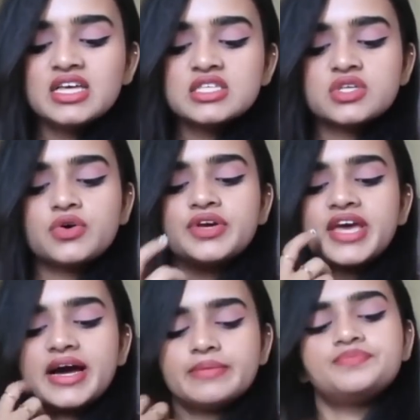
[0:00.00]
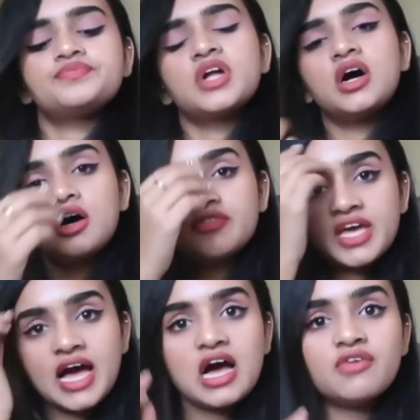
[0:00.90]
so yeah, we
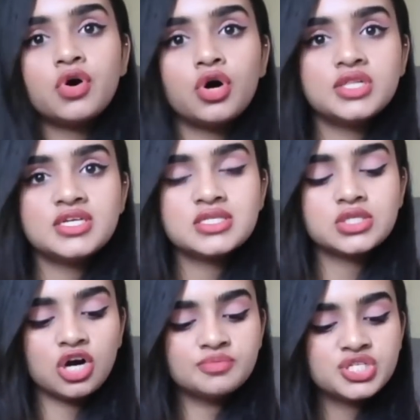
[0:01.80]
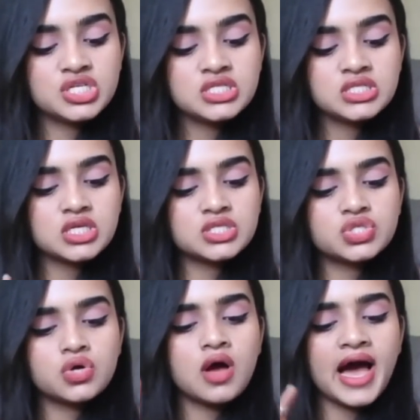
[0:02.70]
have all these options.
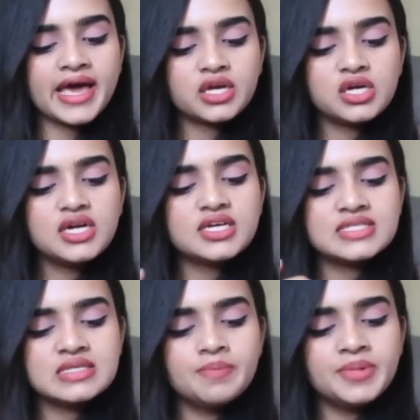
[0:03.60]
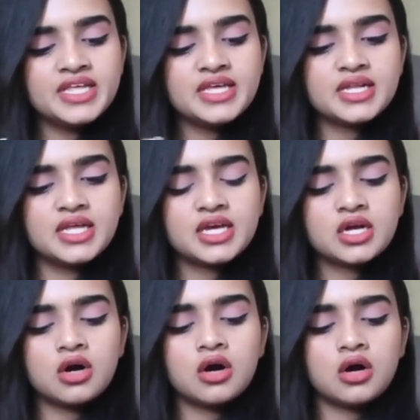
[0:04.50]
So I could simply
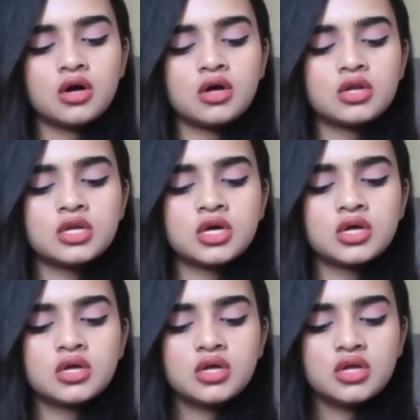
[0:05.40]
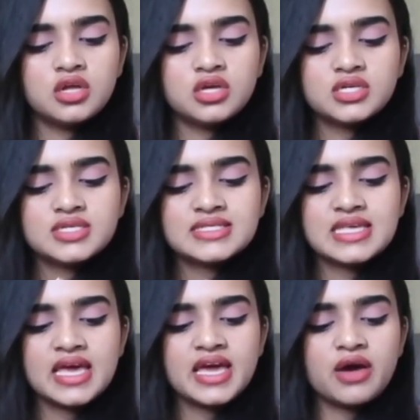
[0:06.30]
click on,
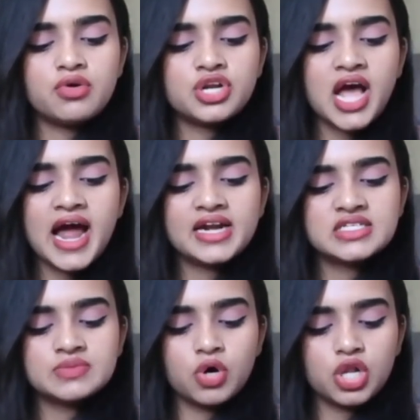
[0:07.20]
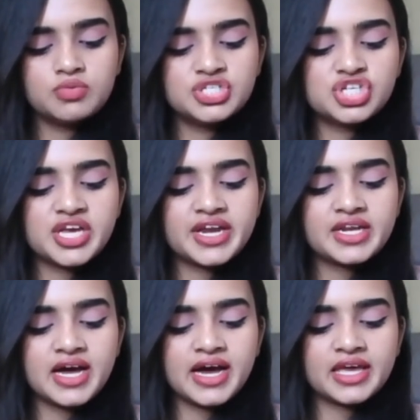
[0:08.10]
say I want to add a small
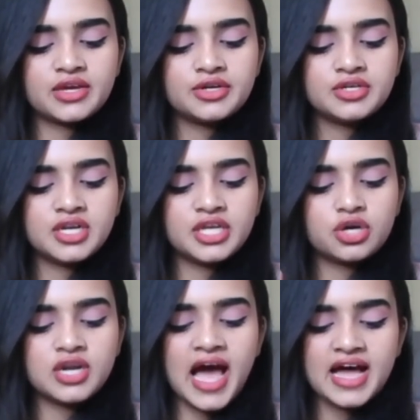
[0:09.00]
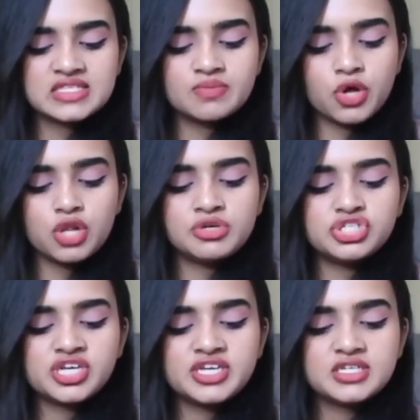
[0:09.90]
widget. I could click on add small
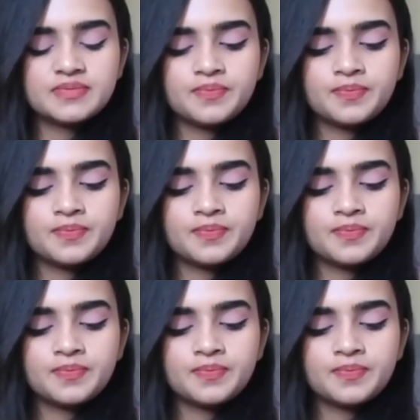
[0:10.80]
widget